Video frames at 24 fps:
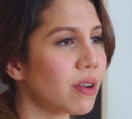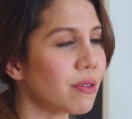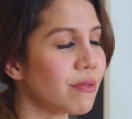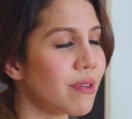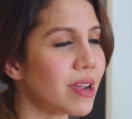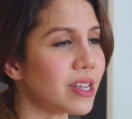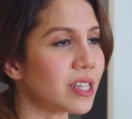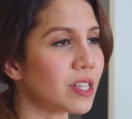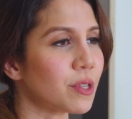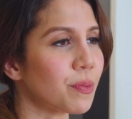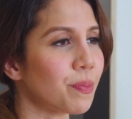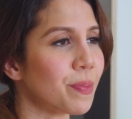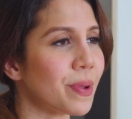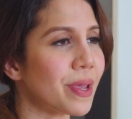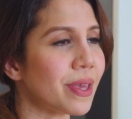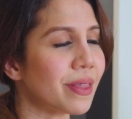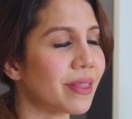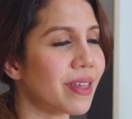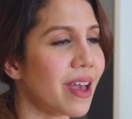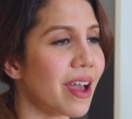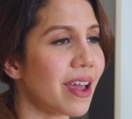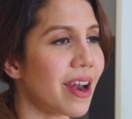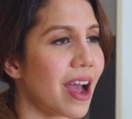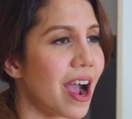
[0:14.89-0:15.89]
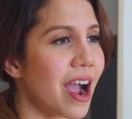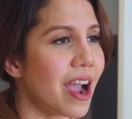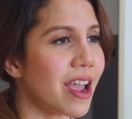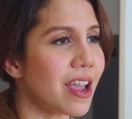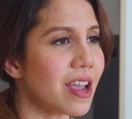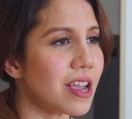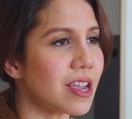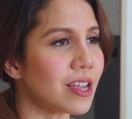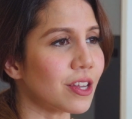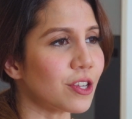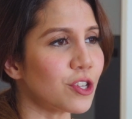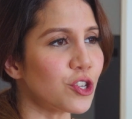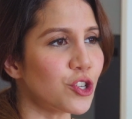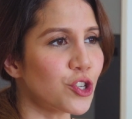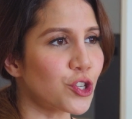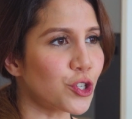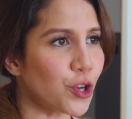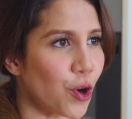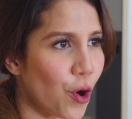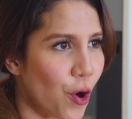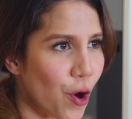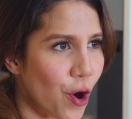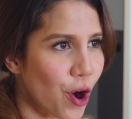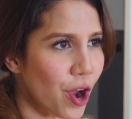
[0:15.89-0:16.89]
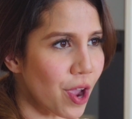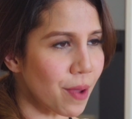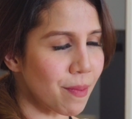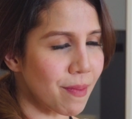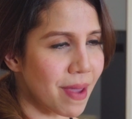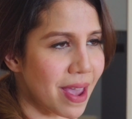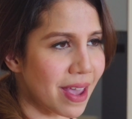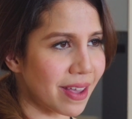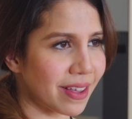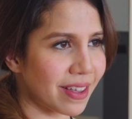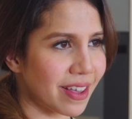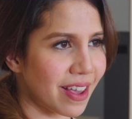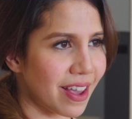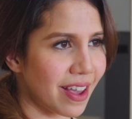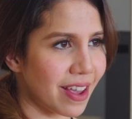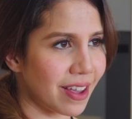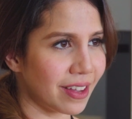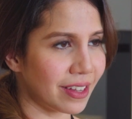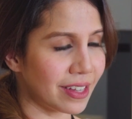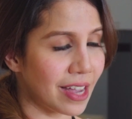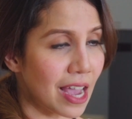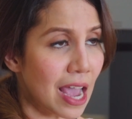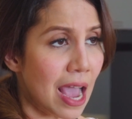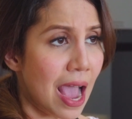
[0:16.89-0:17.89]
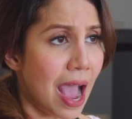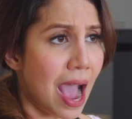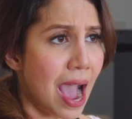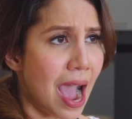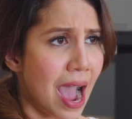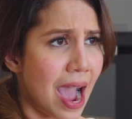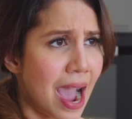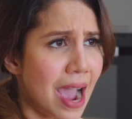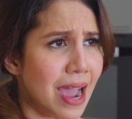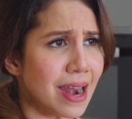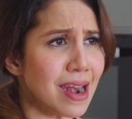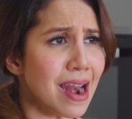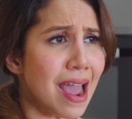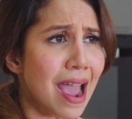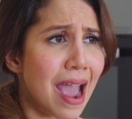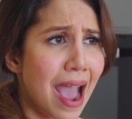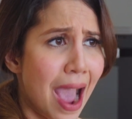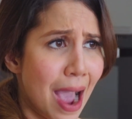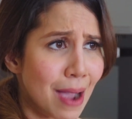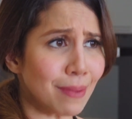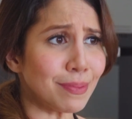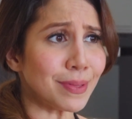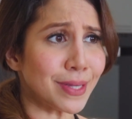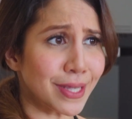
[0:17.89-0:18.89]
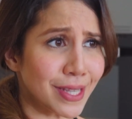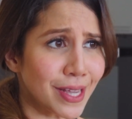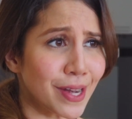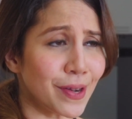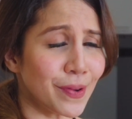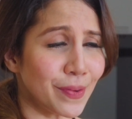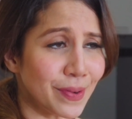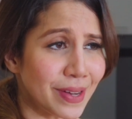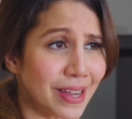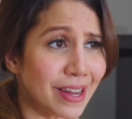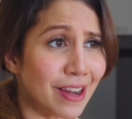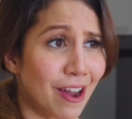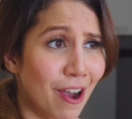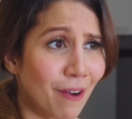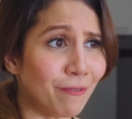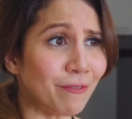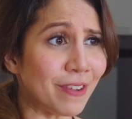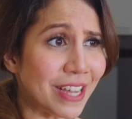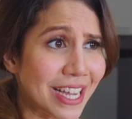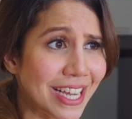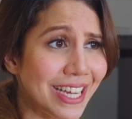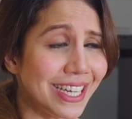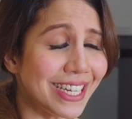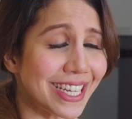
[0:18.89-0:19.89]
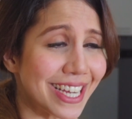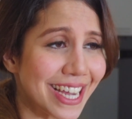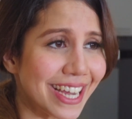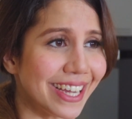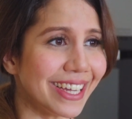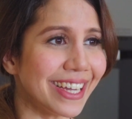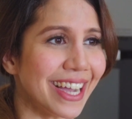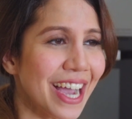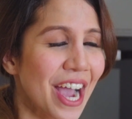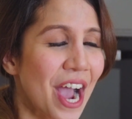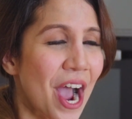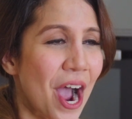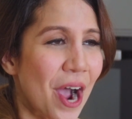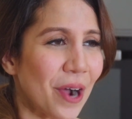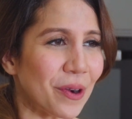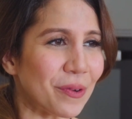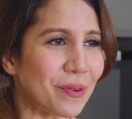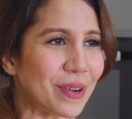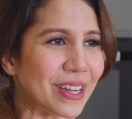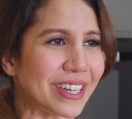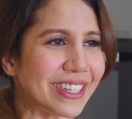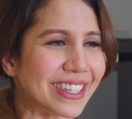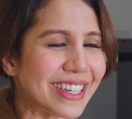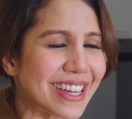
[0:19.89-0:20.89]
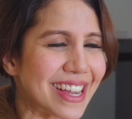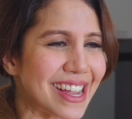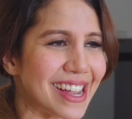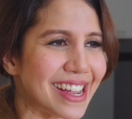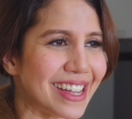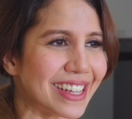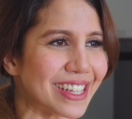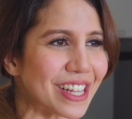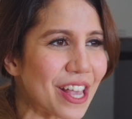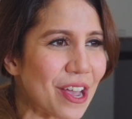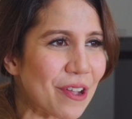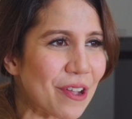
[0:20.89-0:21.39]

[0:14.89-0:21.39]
a recipe that I enjoy making and absolutely love eating, which is